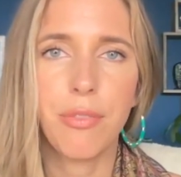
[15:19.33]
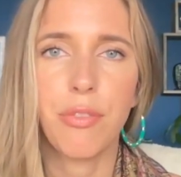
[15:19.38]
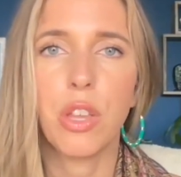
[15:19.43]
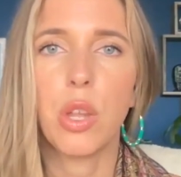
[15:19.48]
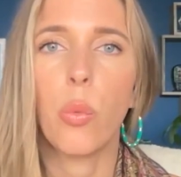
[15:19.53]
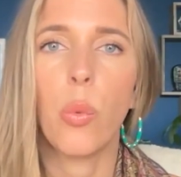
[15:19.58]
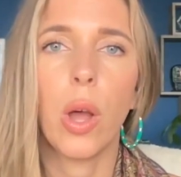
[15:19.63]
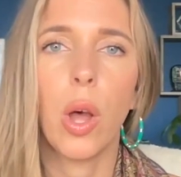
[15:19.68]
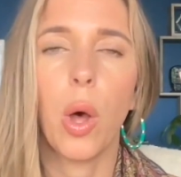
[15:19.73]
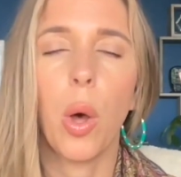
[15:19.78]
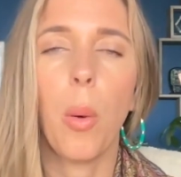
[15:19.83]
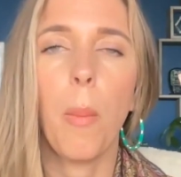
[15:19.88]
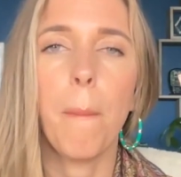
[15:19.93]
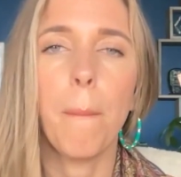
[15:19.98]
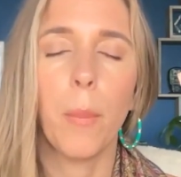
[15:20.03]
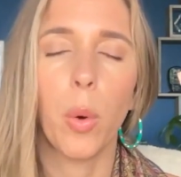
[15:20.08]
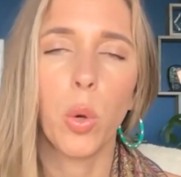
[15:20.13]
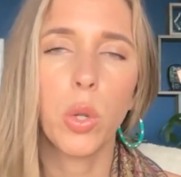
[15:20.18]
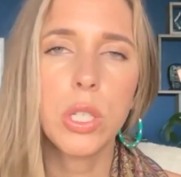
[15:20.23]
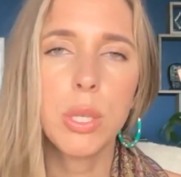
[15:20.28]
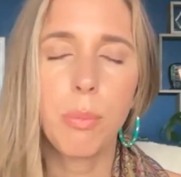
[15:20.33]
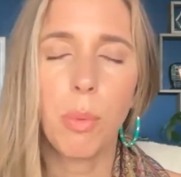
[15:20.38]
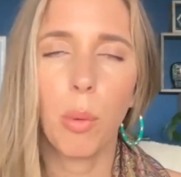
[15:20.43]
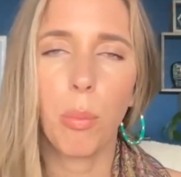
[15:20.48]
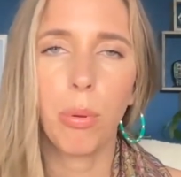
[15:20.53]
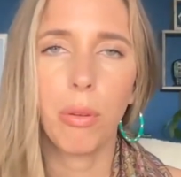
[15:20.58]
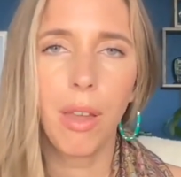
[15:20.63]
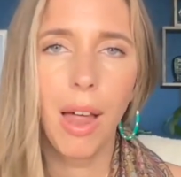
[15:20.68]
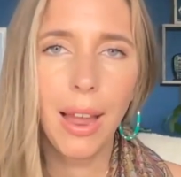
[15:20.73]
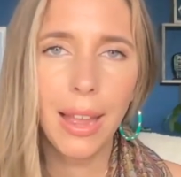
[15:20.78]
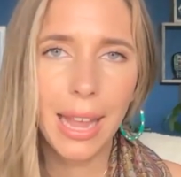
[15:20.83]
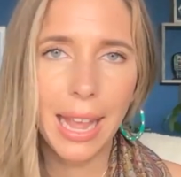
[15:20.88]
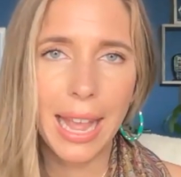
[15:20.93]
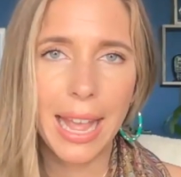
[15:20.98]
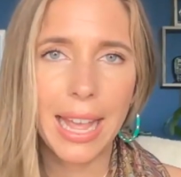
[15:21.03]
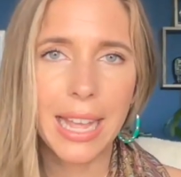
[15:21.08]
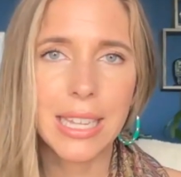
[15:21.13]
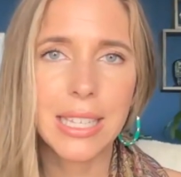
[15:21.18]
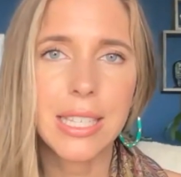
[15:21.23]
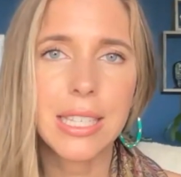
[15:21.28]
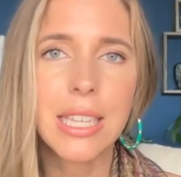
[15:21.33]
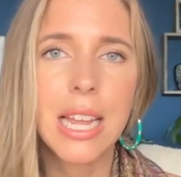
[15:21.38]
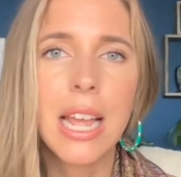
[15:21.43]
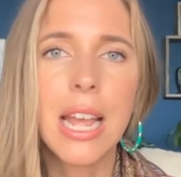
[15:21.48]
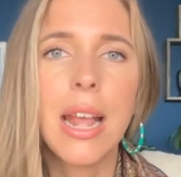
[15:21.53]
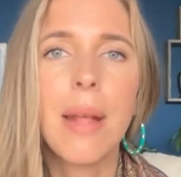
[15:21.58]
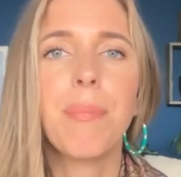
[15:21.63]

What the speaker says: if you will, multiple plugins